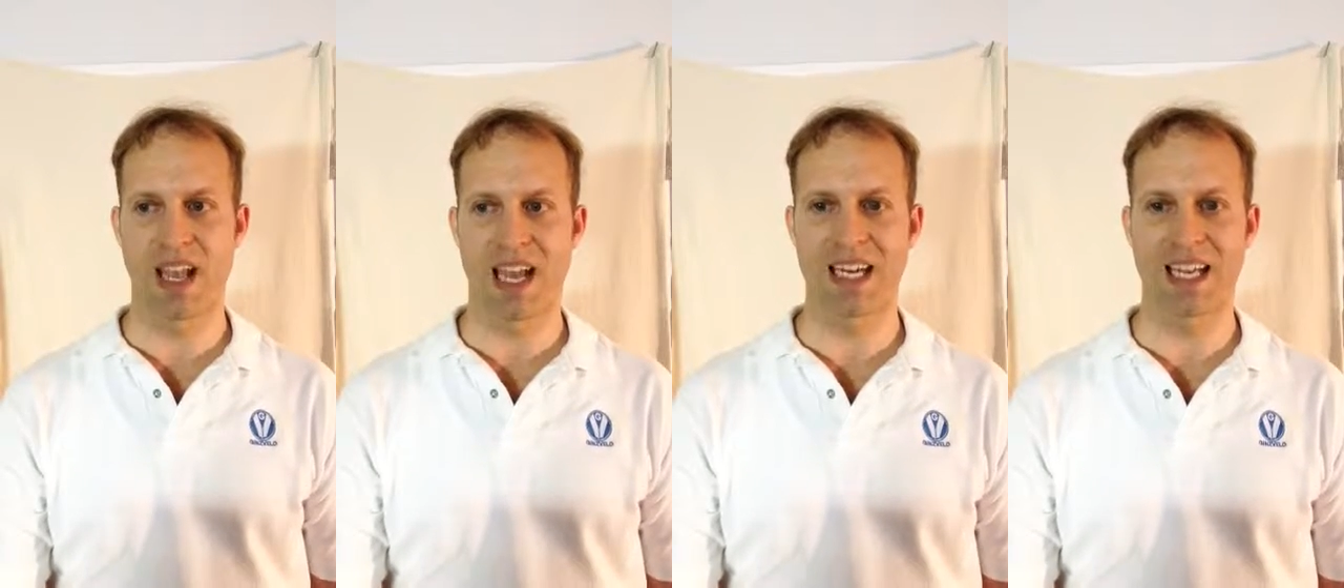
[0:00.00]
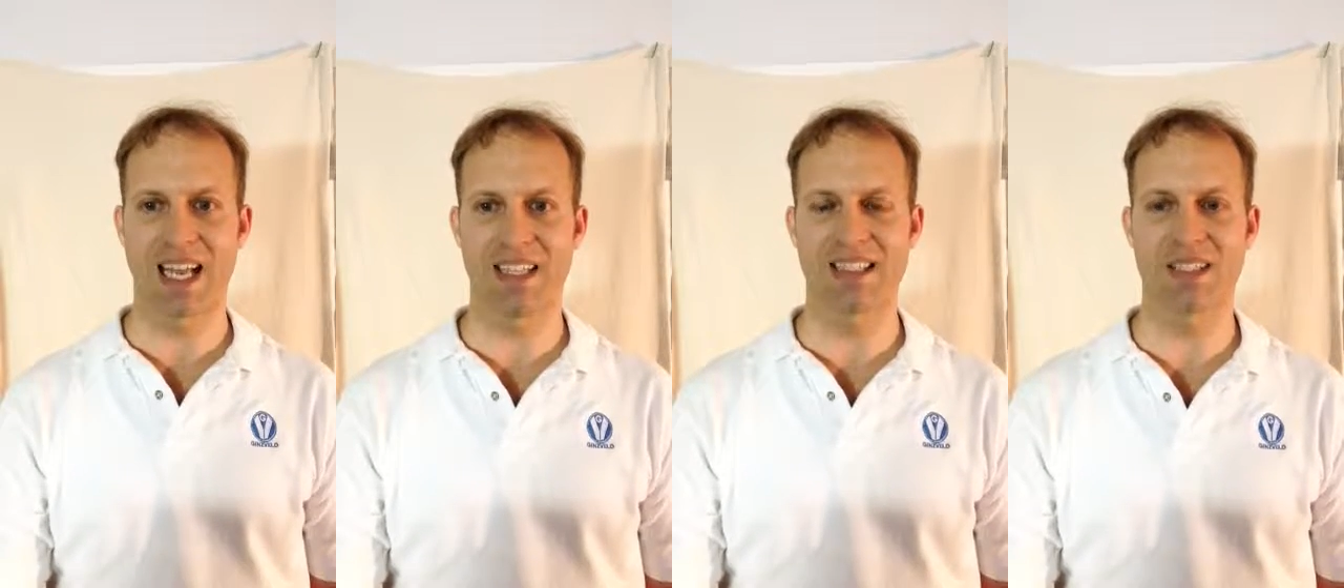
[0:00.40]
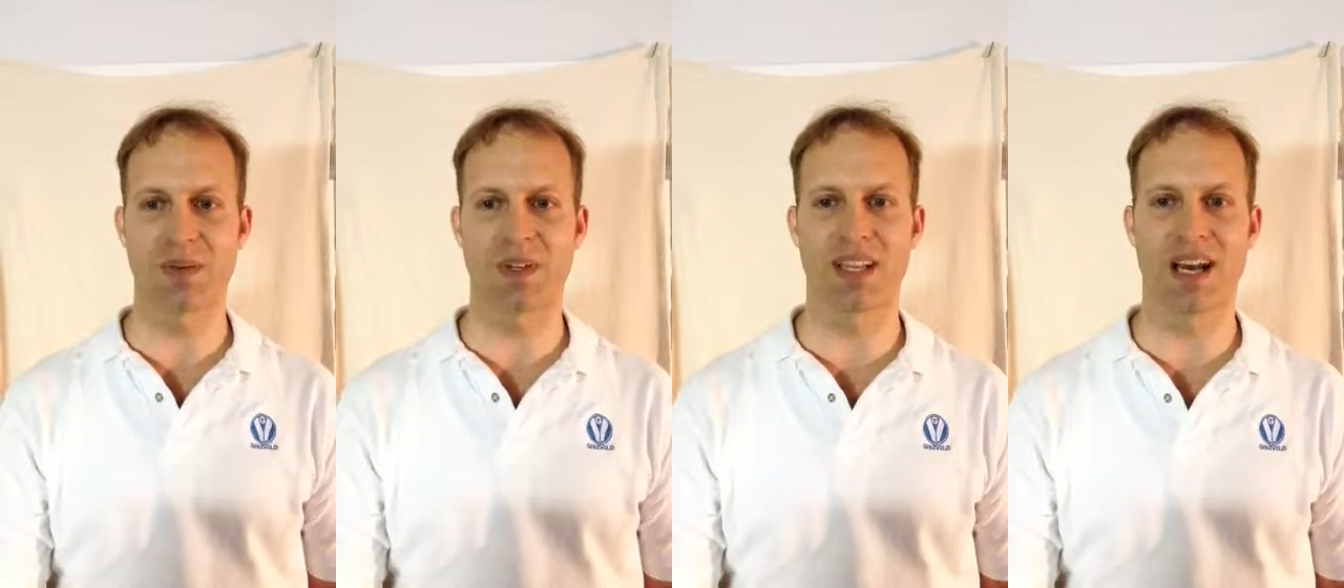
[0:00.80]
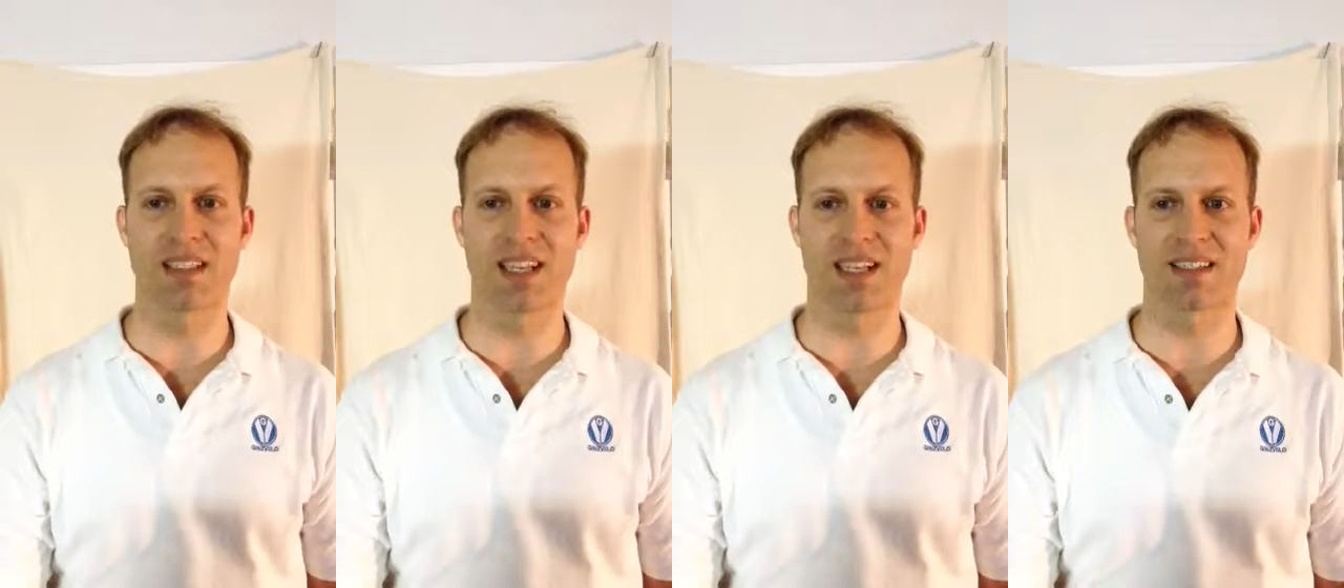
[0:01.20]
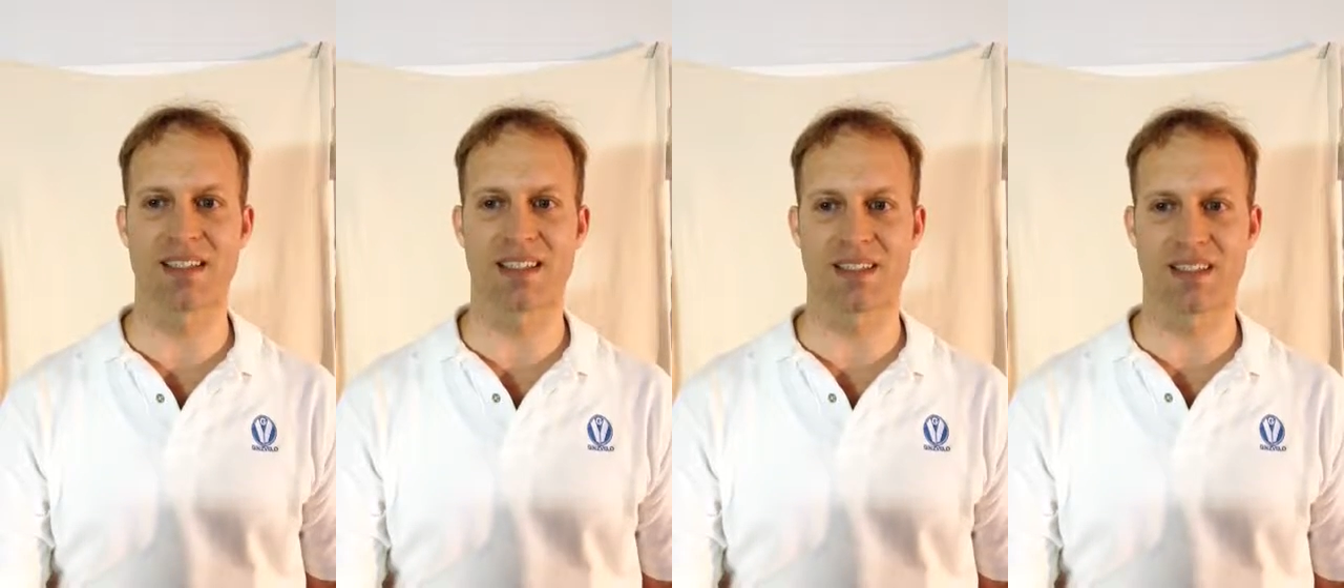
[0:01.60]
and enhanced it with high-tech
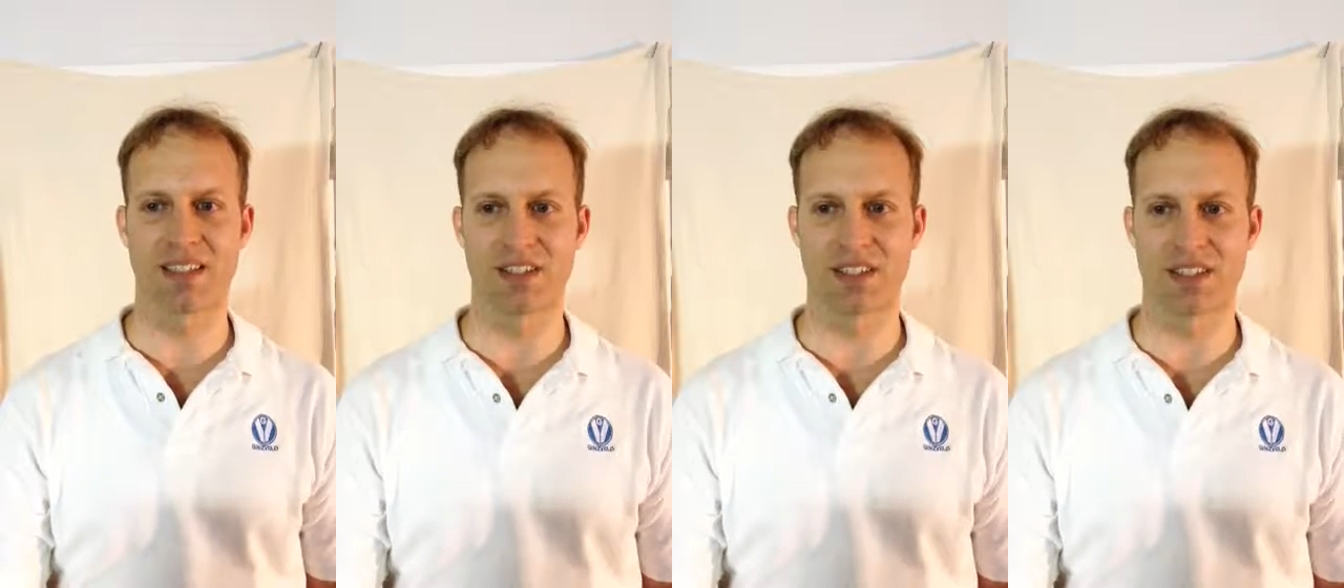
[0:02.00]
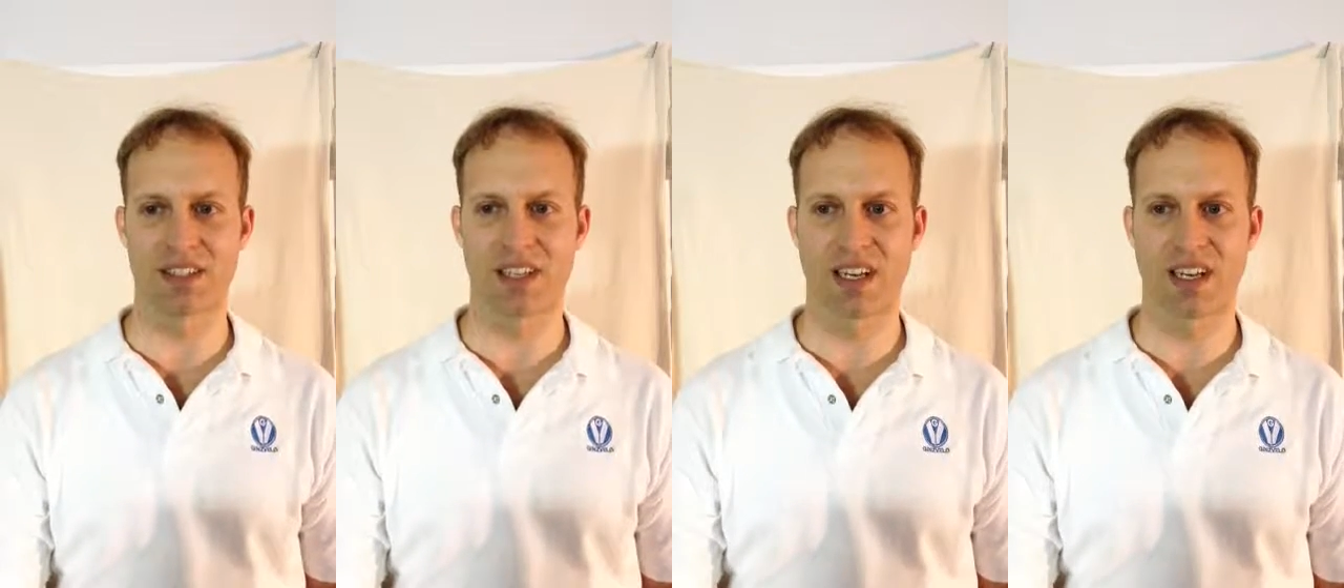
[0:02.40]
sensors.